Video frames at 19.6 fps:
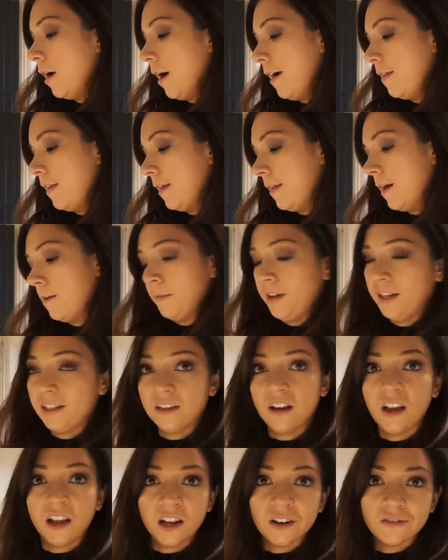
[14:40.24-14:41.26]
And then that means
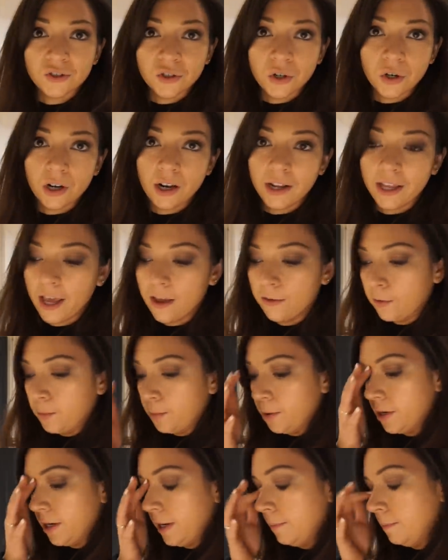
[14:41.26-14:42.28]
that I can chop the cake for
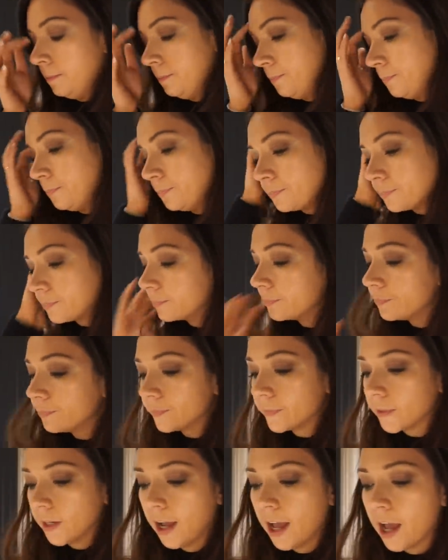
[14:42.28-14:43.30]
pudding.
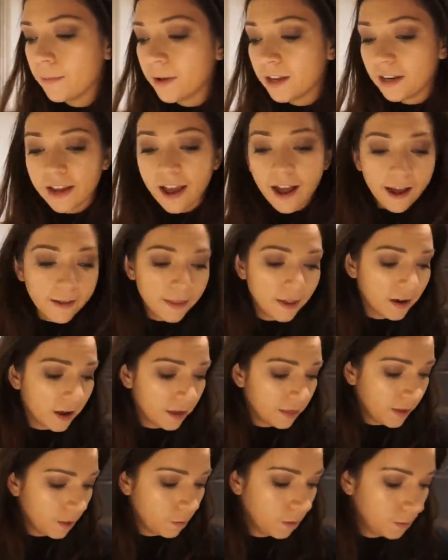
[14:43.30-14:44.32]
Um, and yeah, then I
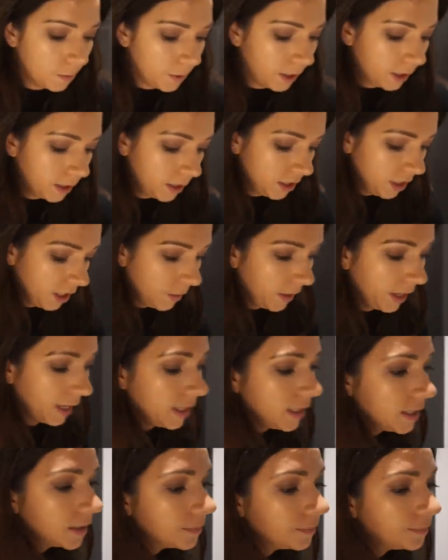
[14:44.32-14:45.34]
think what we're going to do
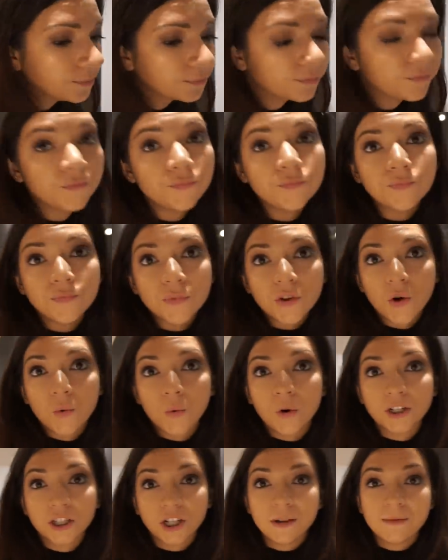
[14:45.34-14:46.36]
is
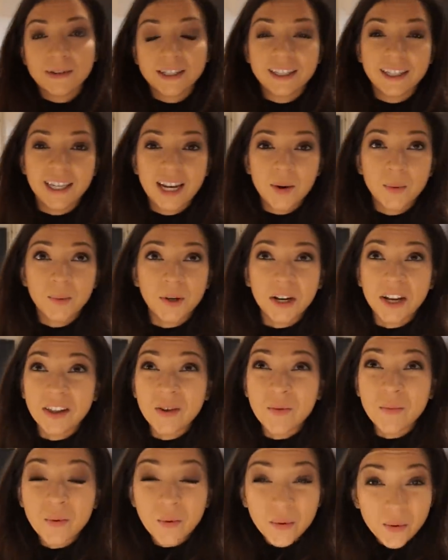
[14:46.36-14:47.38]
watch I'm a Celebrity
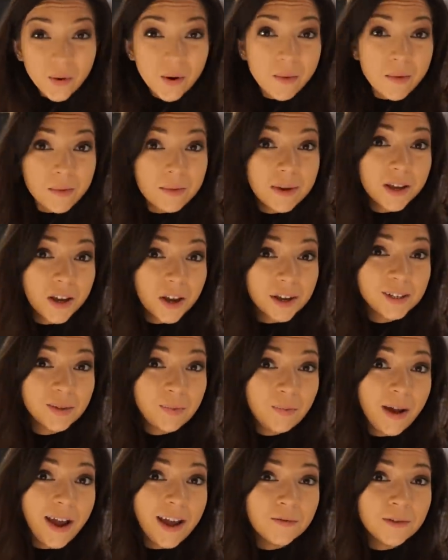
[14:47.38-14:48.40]
and then probably go to
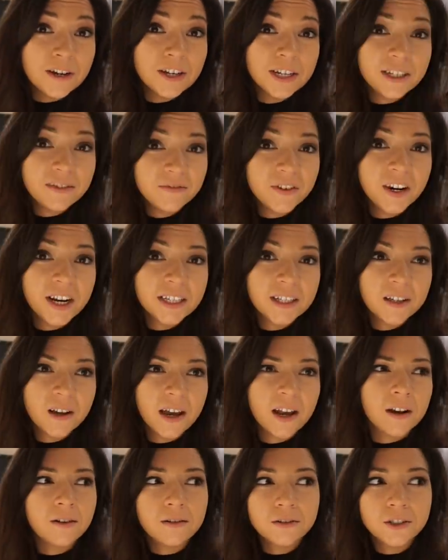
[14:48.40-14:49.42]
bed, which isn't very
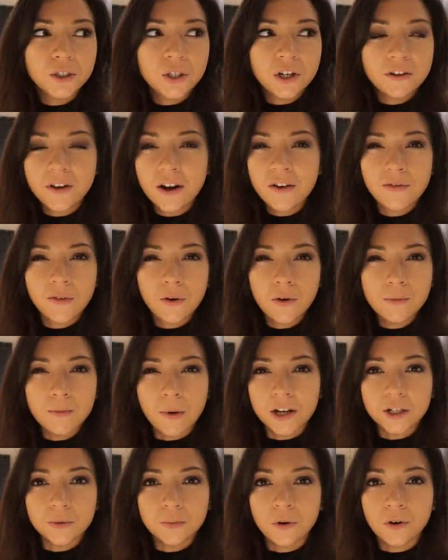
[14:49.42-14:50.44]
exciting. I'm not sure if I'll vlog
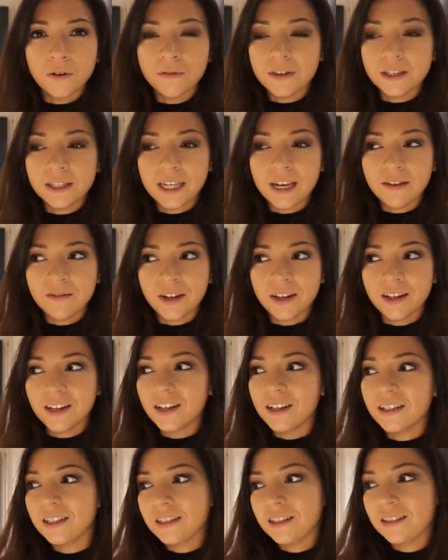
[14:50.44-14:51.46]
much more of this evening
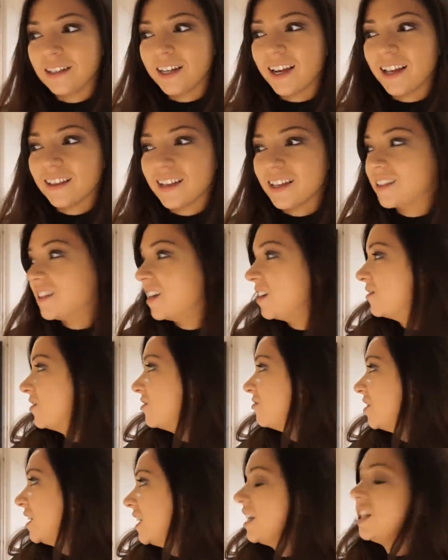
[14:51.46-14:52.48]
because there's
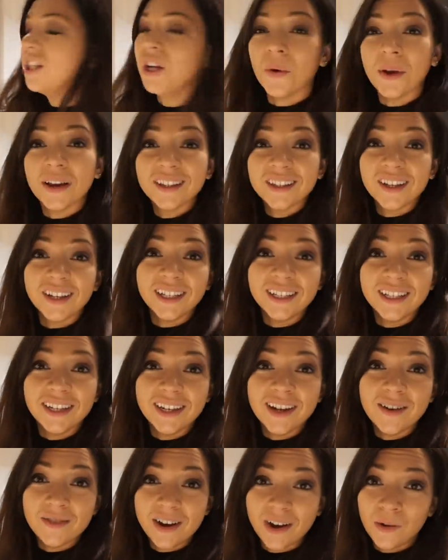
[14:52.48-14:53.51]
nothing really too
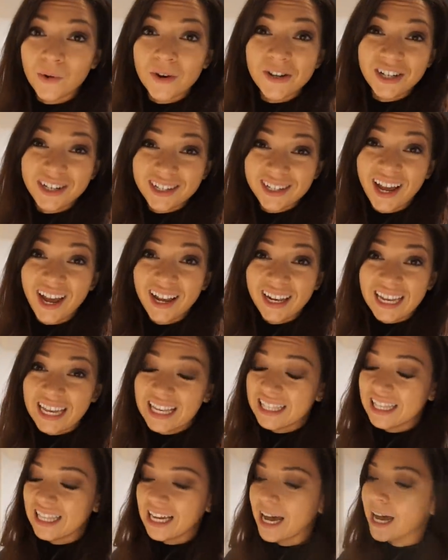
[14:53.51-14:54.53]
exciting about watching telly,
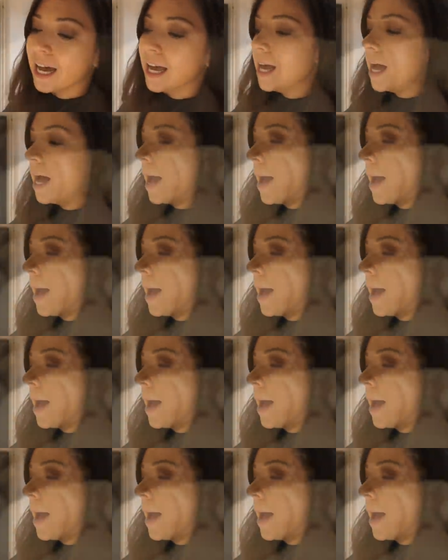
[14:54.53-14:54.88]
is there?